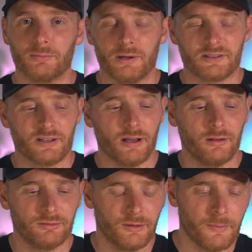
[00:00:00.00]

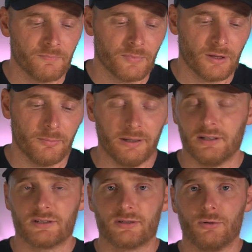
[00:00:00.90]
myself, but
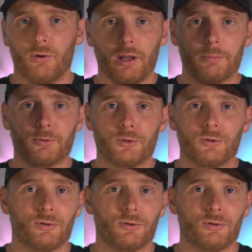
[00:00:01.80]
it's all up to you.